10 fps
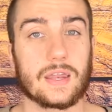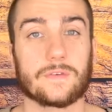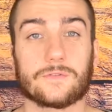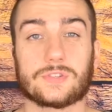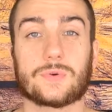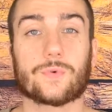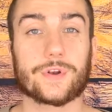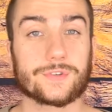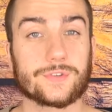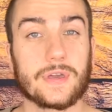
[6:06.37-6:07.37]
And if you did
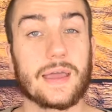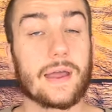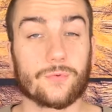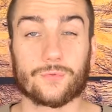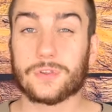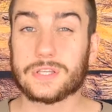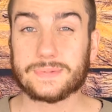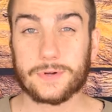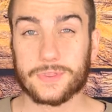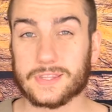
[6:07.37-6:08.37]
want to do that, a really smart